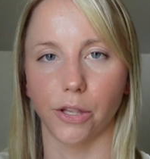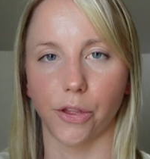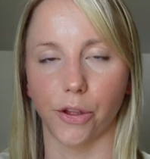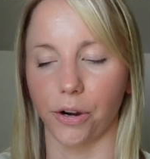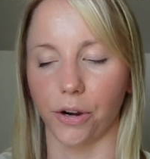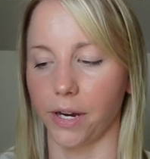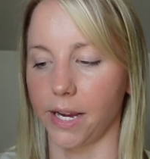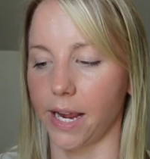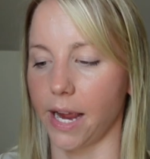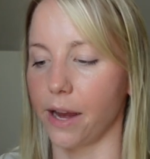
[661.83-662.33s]

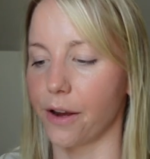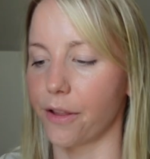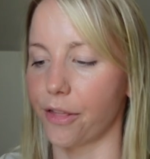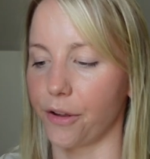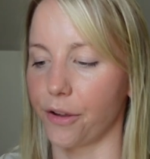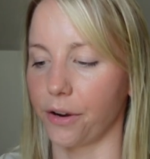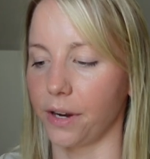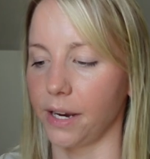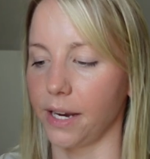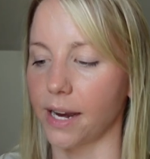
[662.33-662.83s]

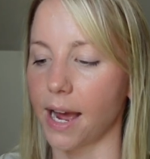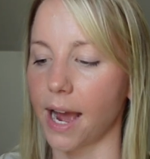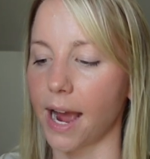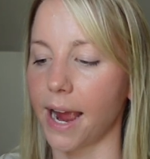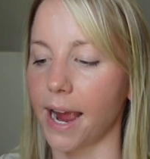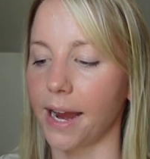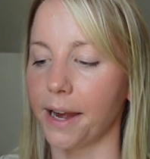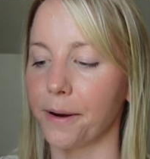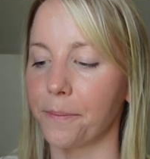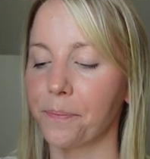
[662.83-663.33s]

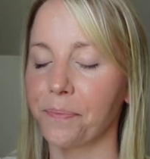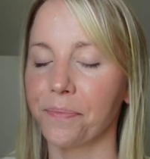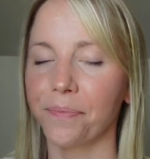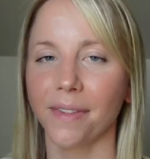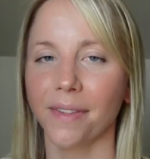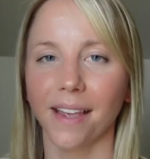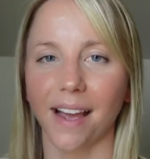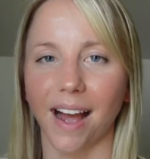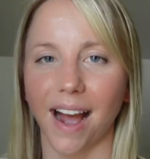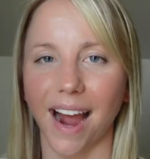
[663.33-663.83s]
3839.
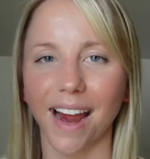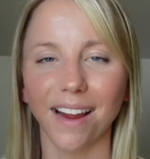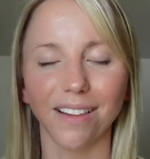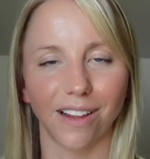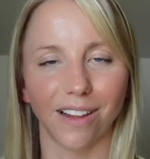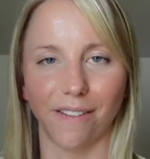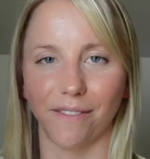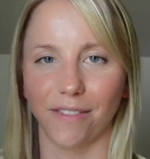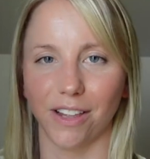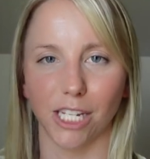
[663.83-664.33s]
I
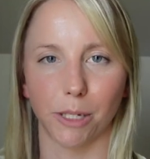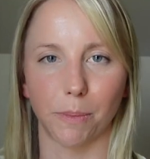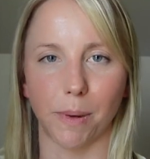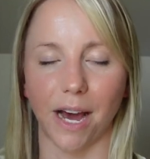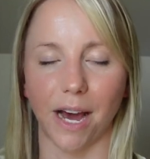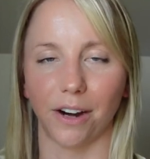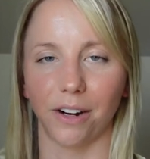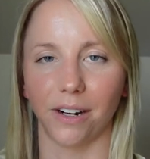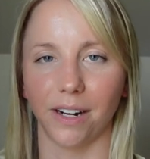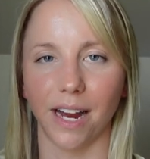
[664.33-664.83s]
love this
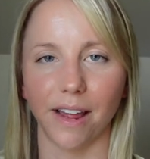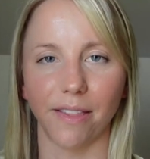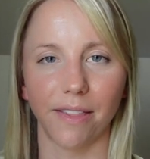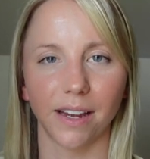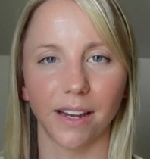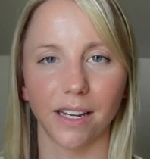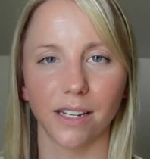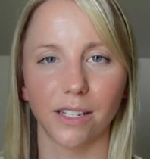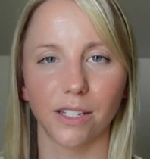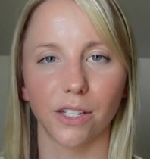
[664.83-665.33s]
pattern. I
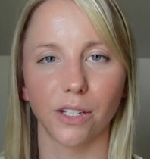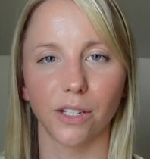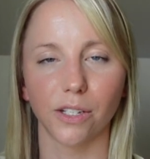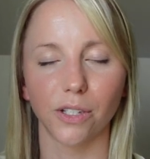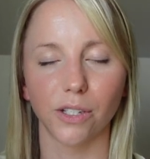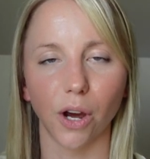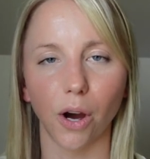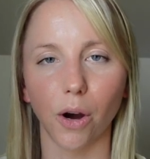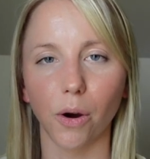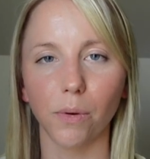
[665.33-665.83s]
think it's
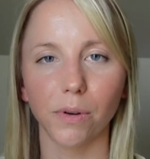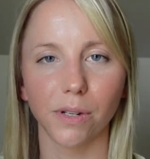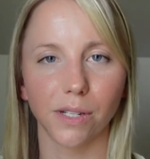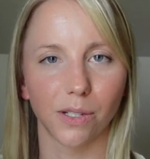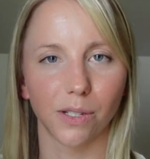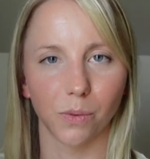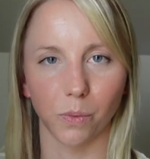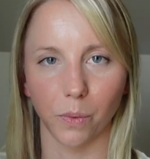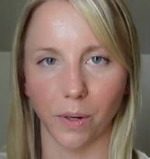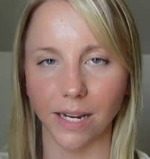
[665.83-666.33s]
so
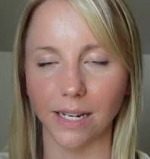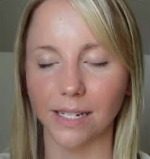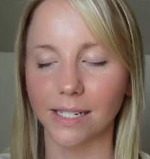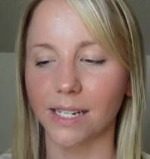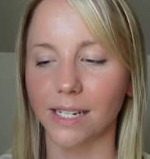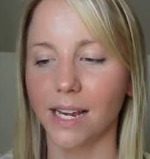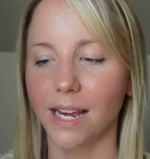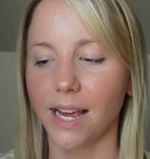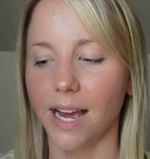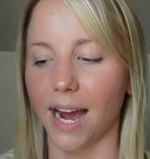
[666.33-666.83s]

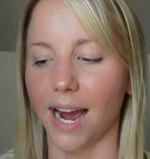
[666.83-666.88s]
sweet.